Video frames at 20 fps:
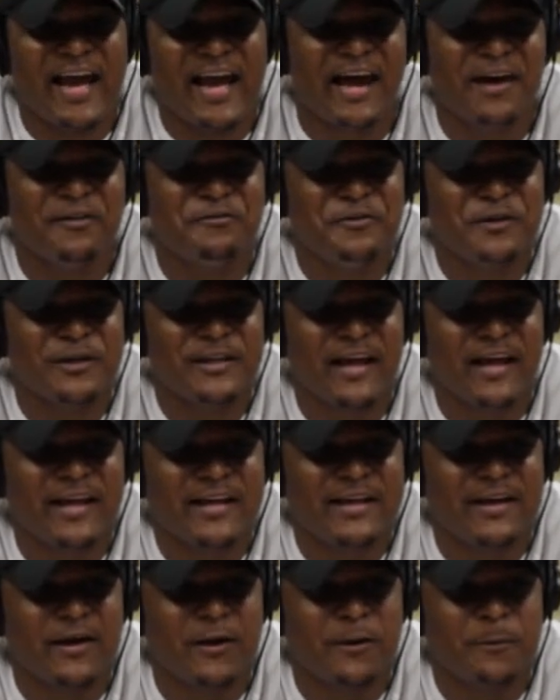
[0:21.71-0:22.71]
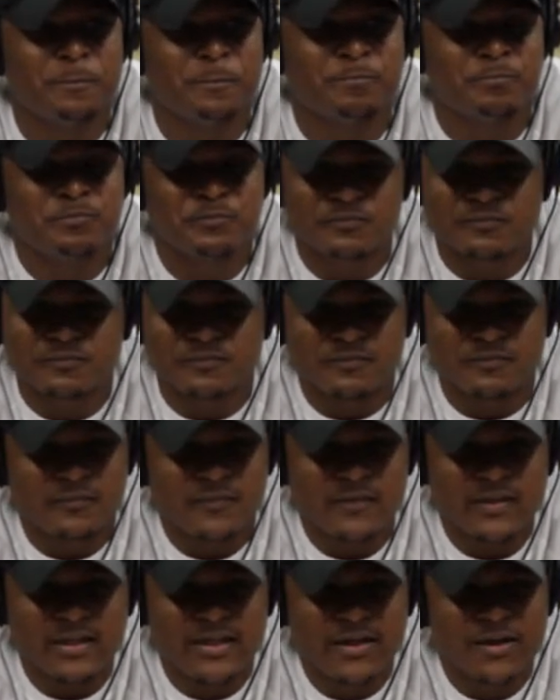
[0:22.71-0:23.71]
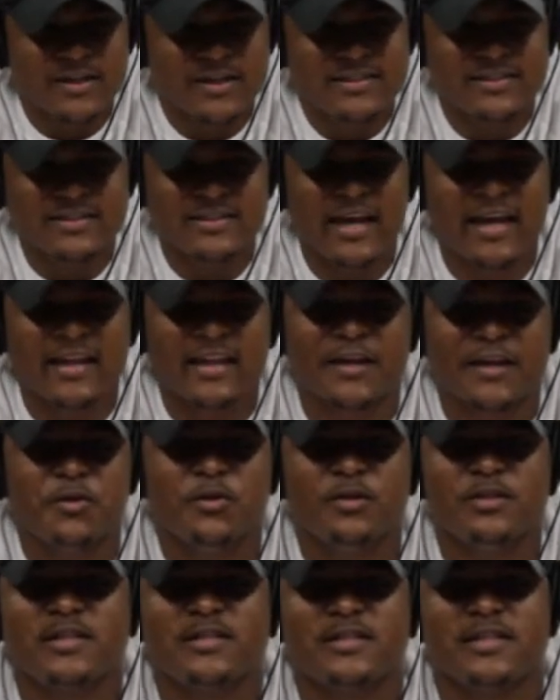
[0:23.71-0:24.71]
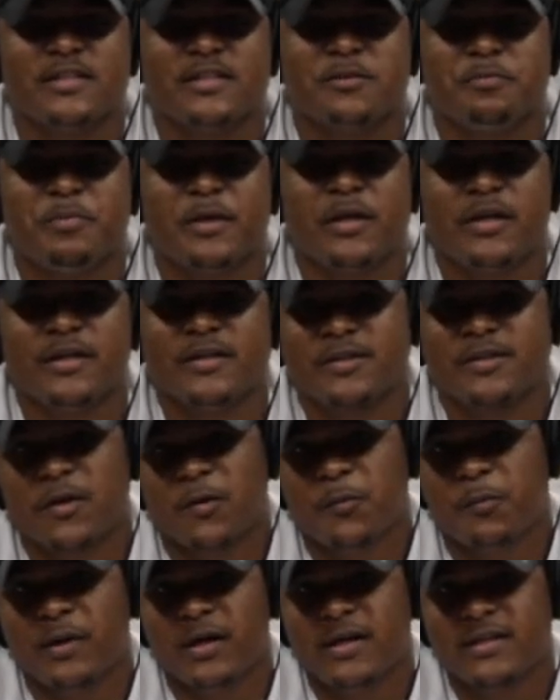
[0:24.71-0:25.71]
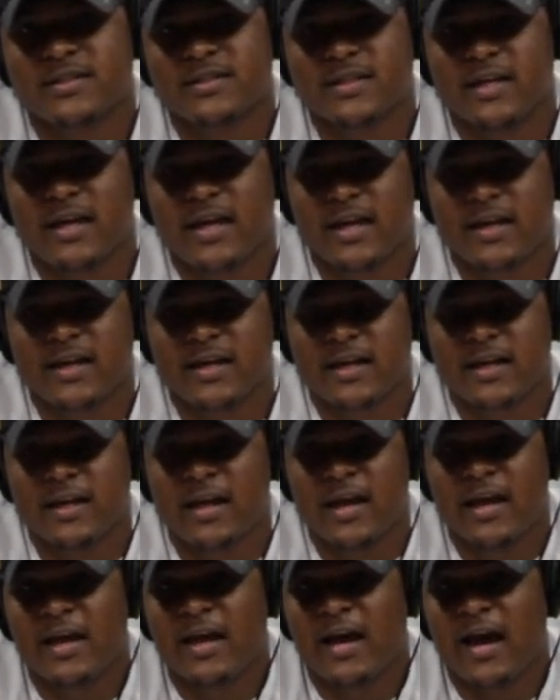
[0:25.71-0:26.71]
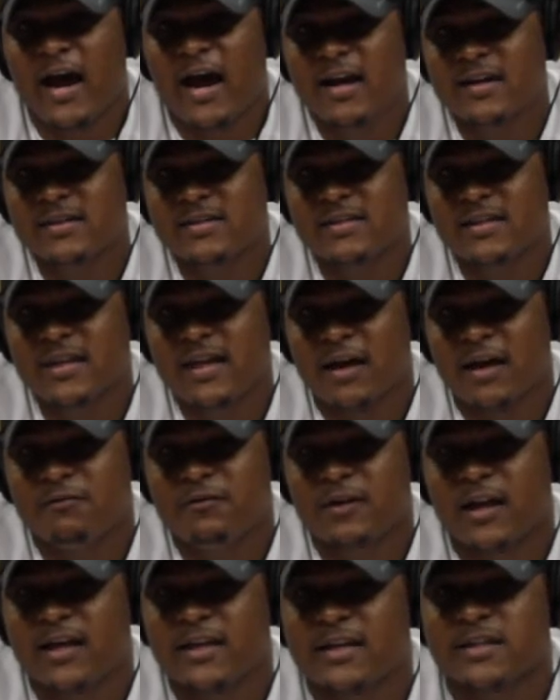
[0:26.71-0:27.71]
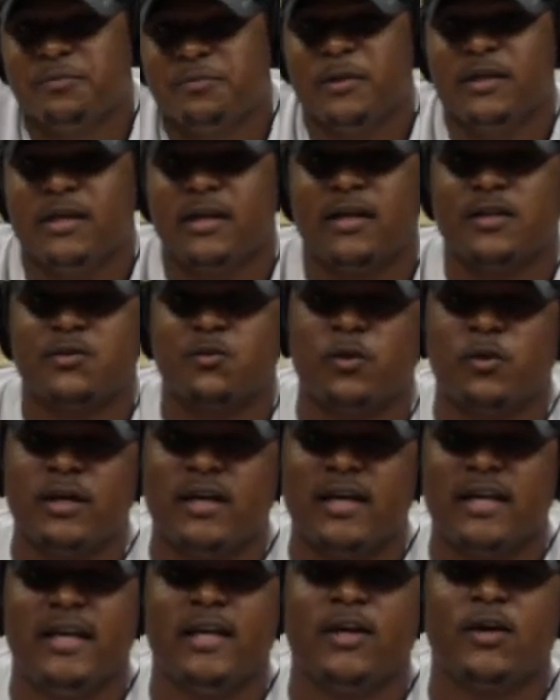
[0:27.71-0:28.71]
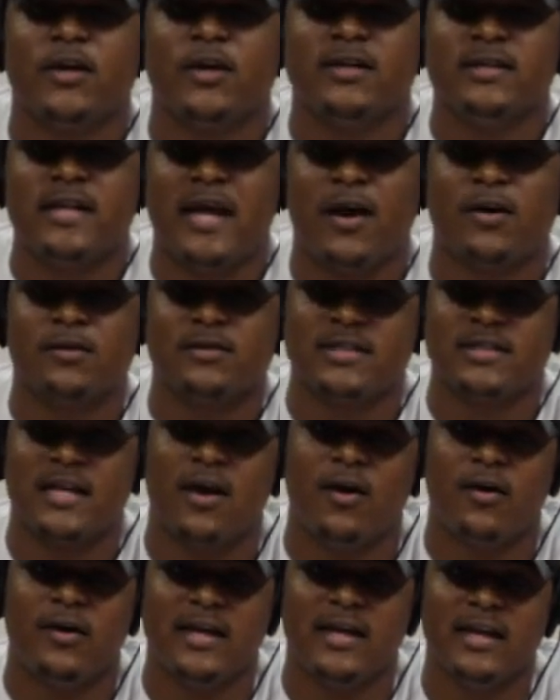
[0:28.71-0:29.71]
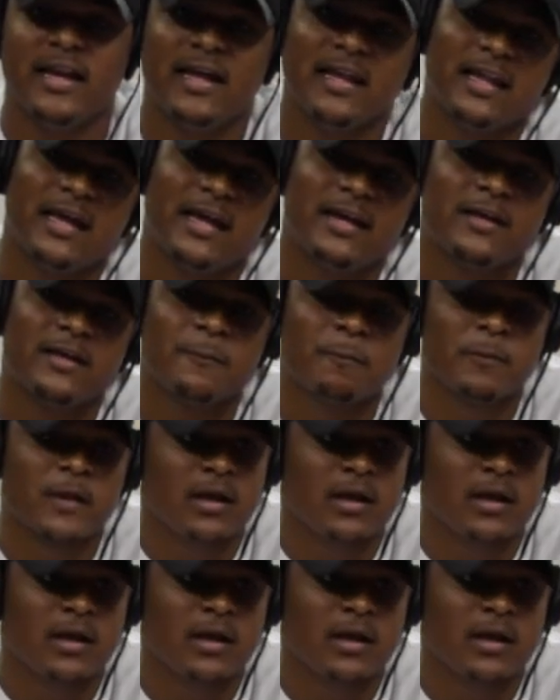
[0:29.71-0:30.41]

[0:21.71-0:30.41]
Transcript: I feel like here at State, like, you can just experience so much. And honestly, I feel like it's because we're here downtown in Atlanta.